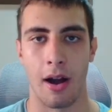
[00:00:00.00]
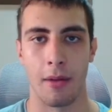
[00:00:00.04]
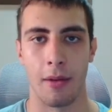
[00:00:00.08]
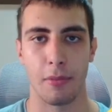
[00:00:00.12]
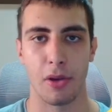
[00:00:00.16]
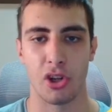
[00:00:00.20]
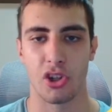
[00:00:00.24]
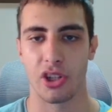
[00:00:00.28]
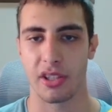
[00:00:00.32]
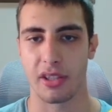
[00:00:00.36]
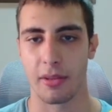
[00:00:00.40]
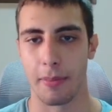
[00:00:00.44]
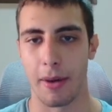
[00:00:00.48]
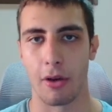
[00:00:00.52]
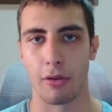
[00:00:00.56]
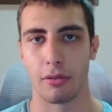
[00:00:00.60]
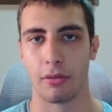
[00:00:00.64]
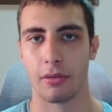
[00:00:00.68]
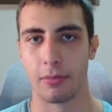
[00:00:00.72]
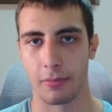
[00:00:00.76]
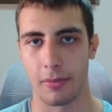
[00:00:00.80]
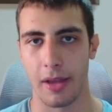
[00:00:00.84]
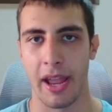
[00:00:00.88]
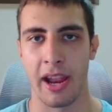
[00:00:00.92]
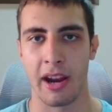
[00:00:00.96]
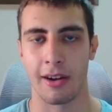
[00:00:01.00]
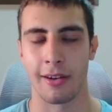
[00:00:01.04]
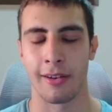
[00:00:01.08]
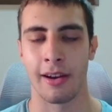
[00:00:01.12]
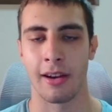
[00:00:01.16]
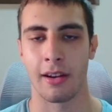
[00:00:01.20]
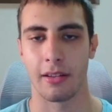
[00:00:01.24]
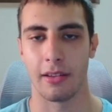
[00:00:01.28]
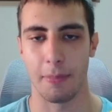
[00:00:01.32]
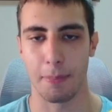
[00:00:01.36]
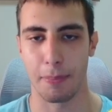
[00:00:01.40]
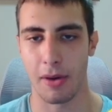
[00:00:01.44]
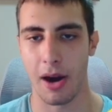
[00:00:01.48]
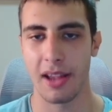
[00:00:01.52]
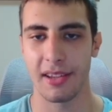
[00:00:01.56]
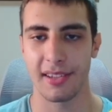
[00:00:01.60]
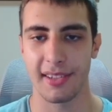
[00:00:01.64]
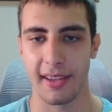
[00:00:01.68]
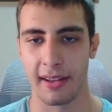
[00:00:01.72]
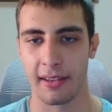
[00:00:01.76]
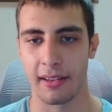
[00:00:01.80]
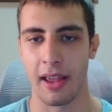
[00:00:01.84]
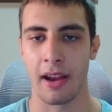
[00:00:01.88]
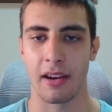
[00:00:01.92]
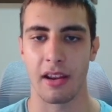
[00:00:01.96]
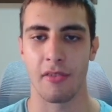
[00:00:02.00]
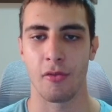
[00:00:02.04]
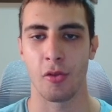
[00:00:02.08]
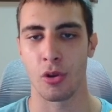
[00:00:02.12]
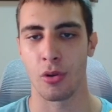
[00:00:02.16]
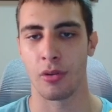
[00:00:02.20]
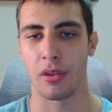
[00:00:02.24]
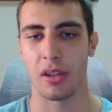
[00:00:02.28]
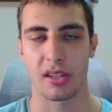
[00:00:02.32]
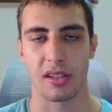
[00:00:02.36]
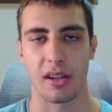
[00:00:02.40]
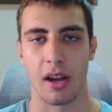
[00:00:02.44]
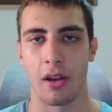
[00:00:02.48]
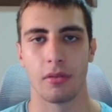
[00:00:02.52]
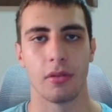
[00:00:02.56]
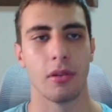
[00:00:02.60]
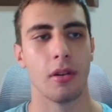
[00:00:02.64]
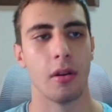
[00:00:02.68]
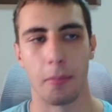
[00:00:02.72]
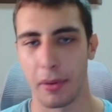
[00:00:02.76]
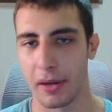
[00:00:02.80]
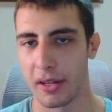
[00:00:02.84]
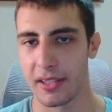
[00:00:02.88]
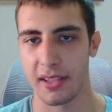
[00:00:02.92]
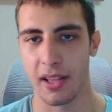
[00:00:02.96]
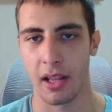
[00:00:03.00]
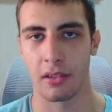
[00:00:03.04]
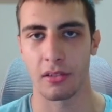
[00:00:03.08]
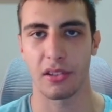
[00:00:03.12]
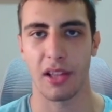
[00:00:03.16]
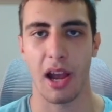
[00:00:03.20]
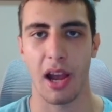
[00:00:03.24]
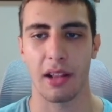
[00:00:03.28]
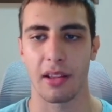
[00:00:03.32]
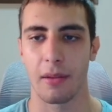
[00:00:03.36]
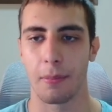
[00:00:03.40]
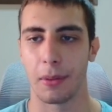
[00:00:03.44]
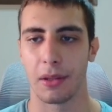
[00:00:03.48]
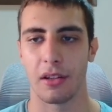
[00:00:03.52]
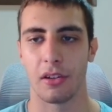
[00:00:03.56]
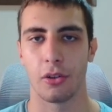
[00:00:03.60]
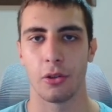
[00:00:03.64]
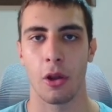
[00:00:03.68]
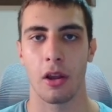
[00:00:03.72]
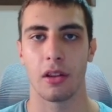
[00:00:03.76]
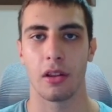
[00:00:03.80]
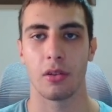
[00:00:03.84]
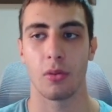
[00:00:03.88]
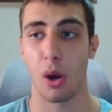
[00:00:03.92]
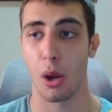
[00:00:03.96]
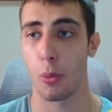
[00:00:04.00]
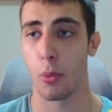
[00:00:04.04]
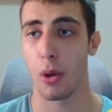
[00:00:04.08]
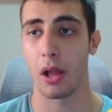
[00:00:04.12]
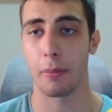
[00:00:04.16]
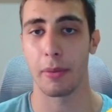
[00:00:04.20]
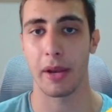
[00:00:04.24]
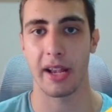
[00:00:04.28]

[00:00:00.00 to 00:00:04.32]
It's just about anchoring the price and then giving you a discount. Pretty standard tactic, but they're doing it really